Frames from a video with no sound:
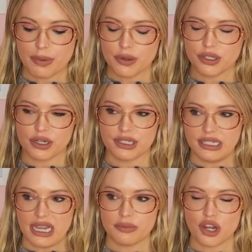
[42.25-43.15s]
posted on
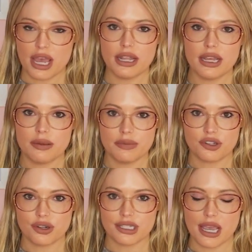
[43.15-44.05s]
Snapchat at Miss
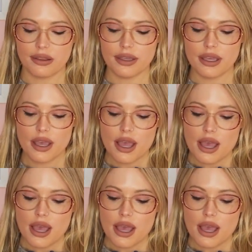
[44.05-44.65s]
Chris Kelly.